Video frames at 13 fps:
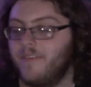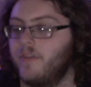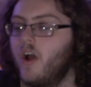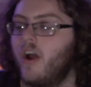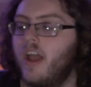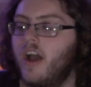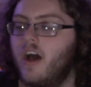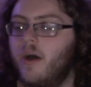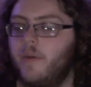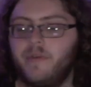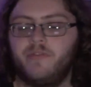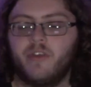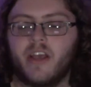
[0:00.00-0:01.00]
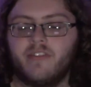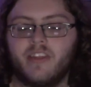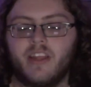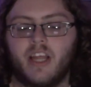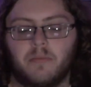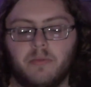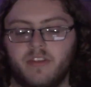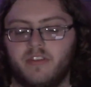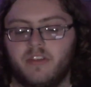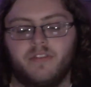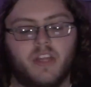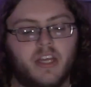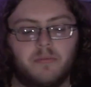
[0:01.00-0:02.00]
All right. Um, if you guys did like, please
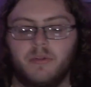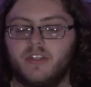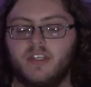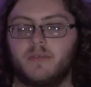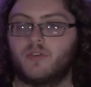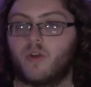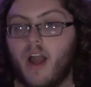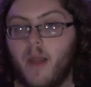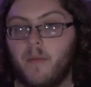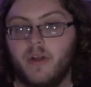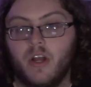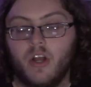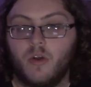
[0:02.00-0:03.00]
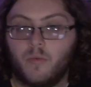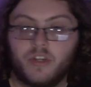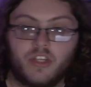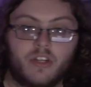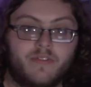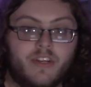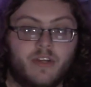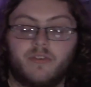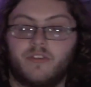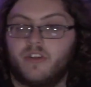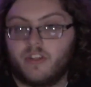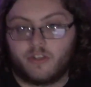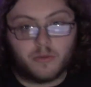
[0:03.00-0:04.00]
leave a like, please subscribe. Original video is
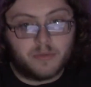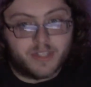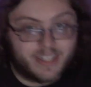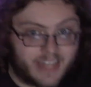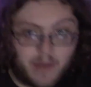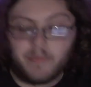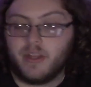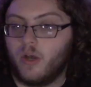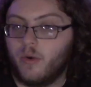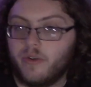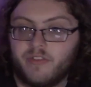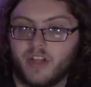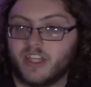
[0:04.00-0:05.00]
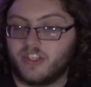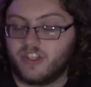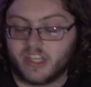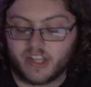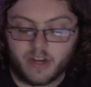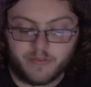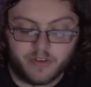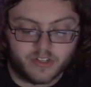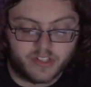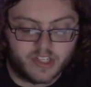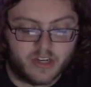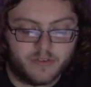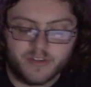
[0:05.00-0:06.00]
in the description down below if you'd like to check that out for
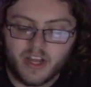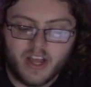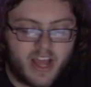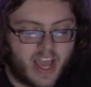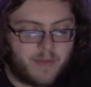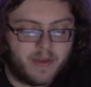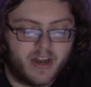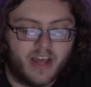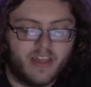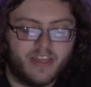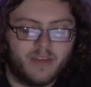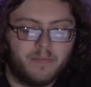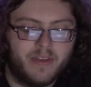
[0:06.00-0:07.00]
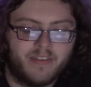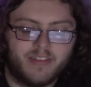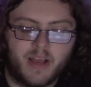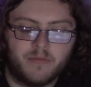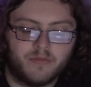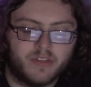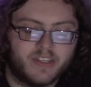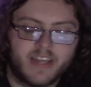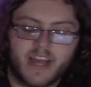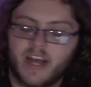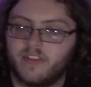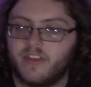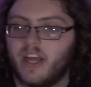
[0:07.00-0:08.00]
yourself. Hey man, I think BSlime's really
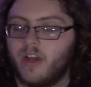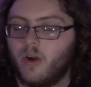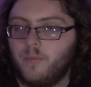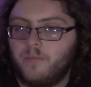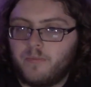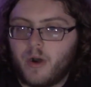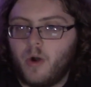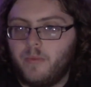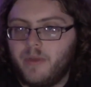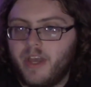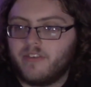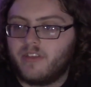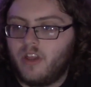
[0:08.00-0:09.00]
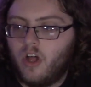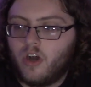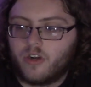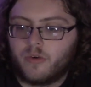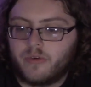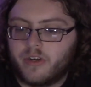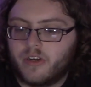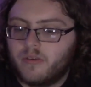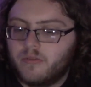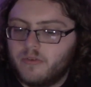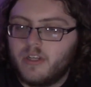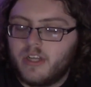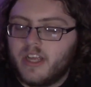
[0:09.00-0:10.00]
talented. I hope I hope he has a long career
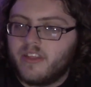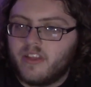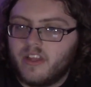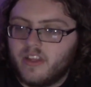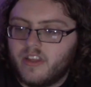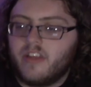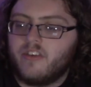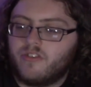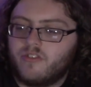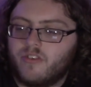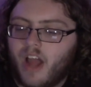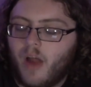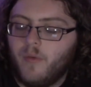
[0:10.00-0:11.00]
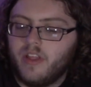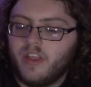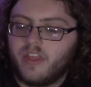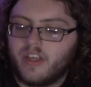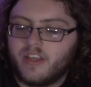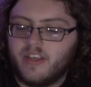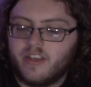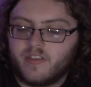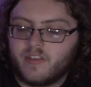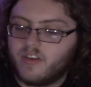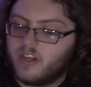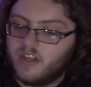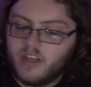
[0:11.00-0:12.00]
in the in the industry. I really think he has
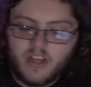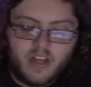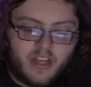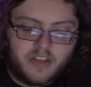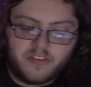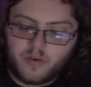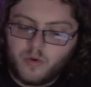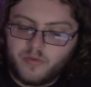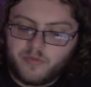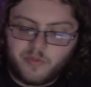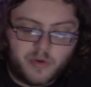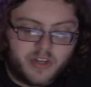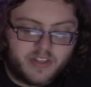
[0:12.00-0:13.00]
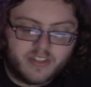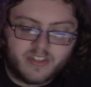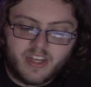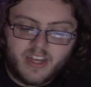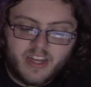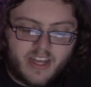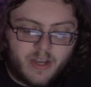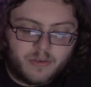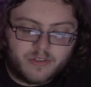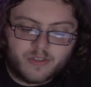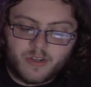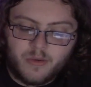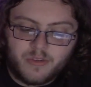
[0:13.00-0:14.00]
an he has a cool voice. It was
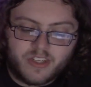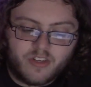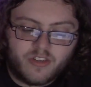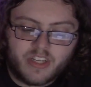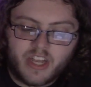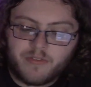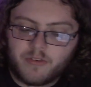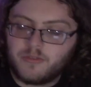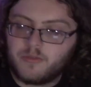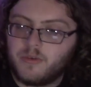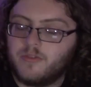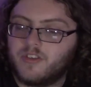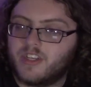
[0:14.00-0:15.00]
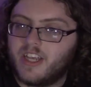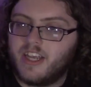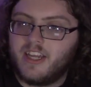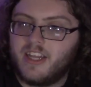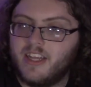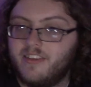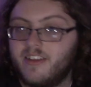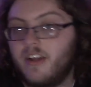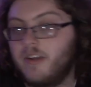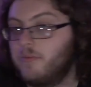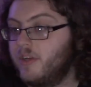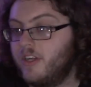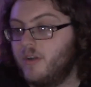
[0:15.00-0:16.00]
it was interesting at first when he was a kid. He
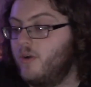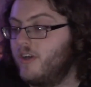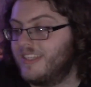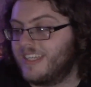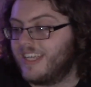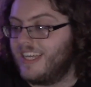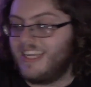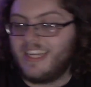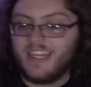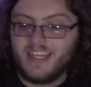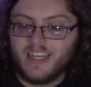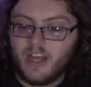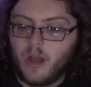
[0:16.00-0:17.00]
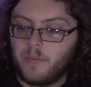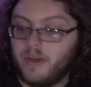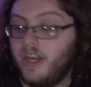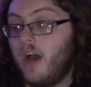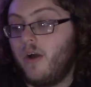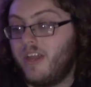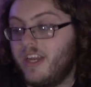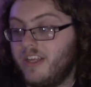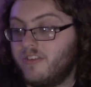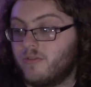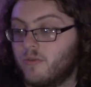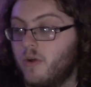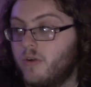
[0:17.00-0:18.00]
sounded pretty cool as a kid, but now that he's
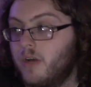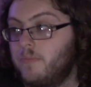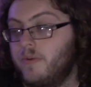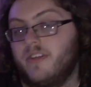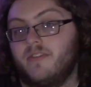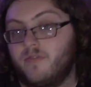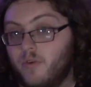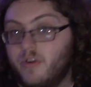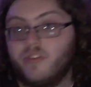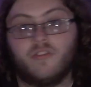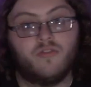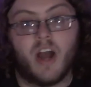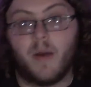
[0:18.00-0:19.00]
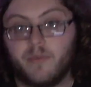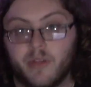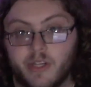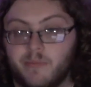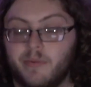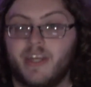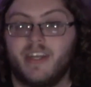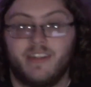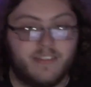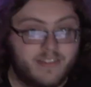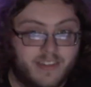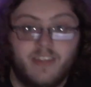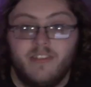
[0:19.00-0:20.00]
grown up and his voice dropped a little bit, it
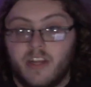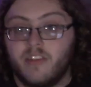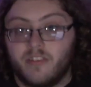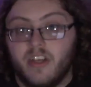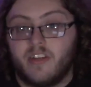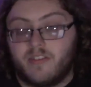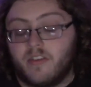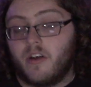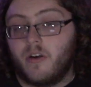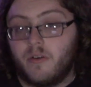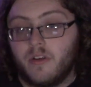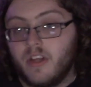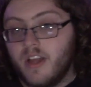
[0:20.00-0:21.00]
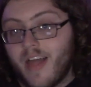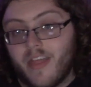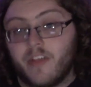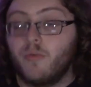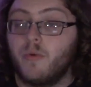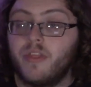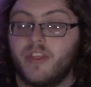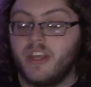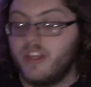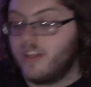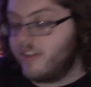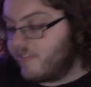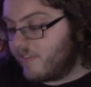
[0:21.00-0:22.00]
still sounds good. So that's one thing.
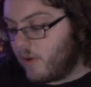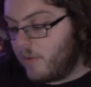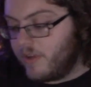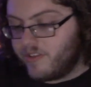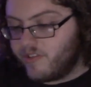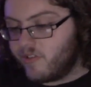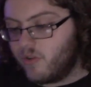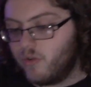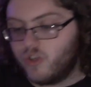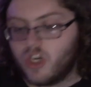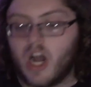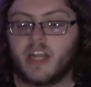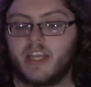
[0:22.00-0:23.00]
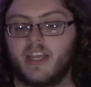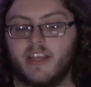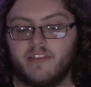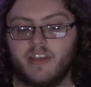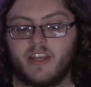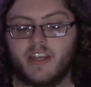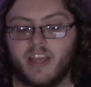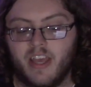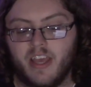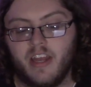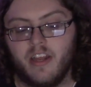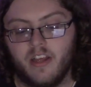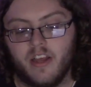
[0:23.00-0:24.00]
It's always shocking as like a
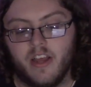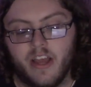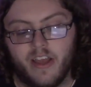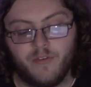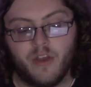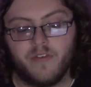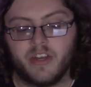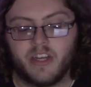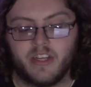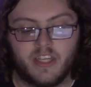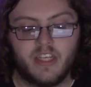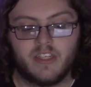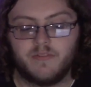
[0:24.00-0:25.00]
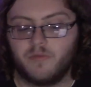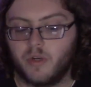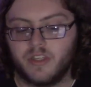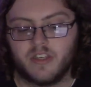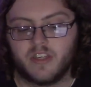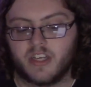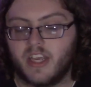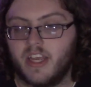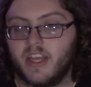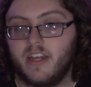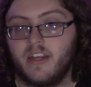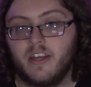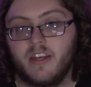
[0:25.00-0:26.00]
kid. If you have like a decent voice as a
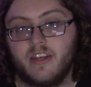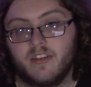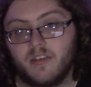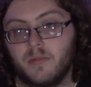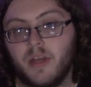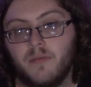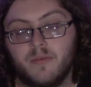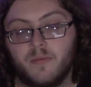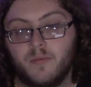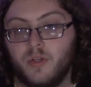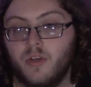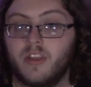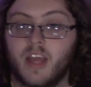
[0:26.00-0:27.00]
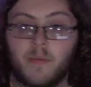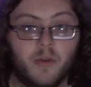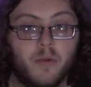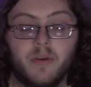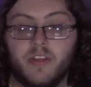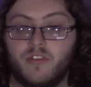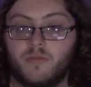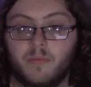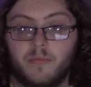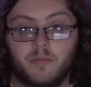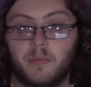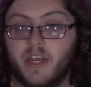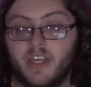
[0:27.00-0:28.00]
kid, sometimes when you hit that puberty
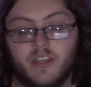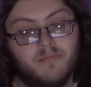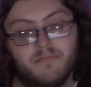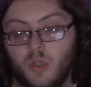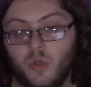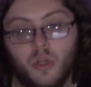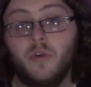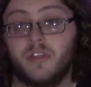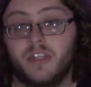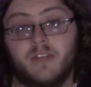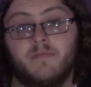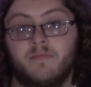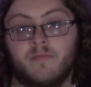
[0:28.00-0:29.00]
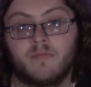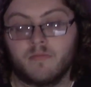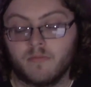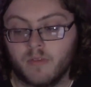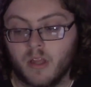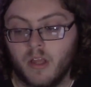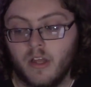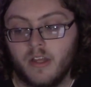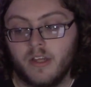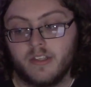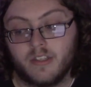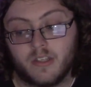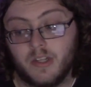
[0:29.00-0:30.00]
spike, you lose it.
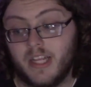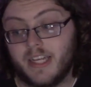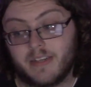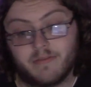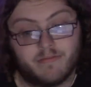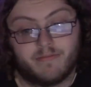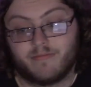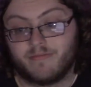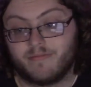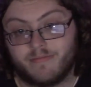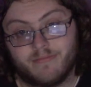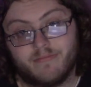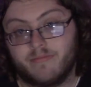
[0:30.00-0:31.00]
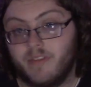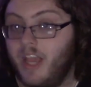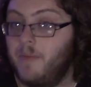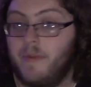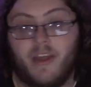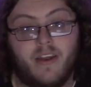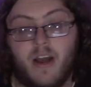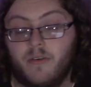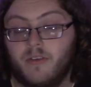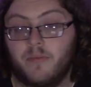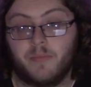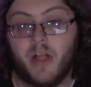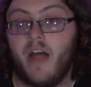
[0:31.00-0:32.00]
So like, hey man,
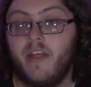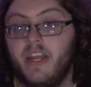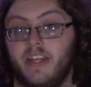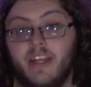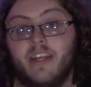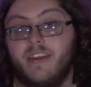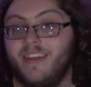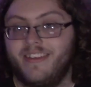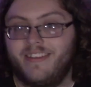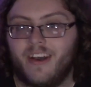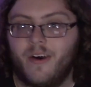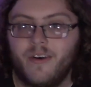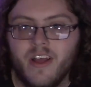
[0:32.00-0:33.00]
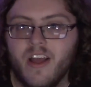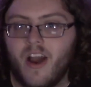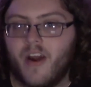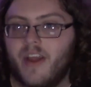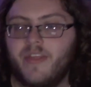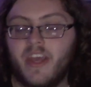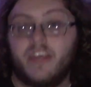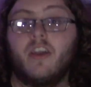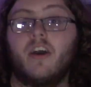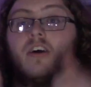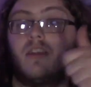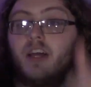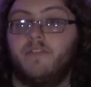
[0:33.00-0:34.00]
I'm glad that he didn't. So, all right, thank
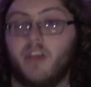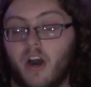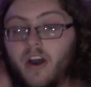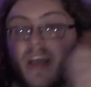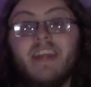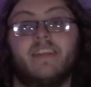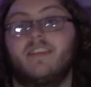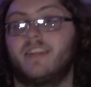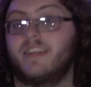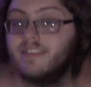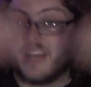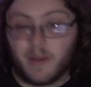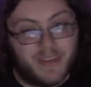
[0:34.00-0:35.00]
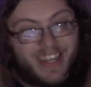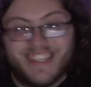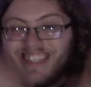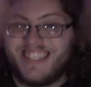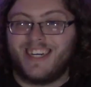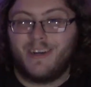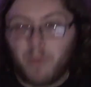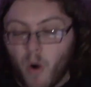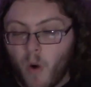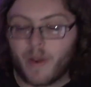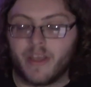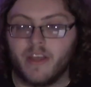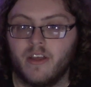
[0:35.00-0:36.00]
y'all, love y'all, and until next time, it's your
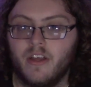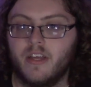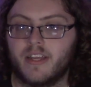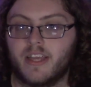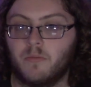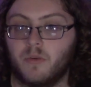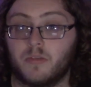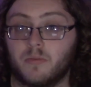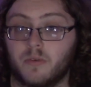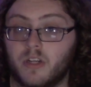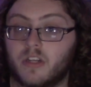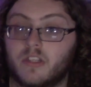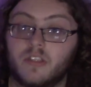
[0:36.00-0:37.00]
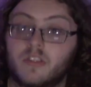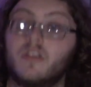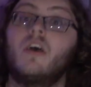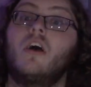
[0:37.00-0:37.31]
boy, King Boyce Productions.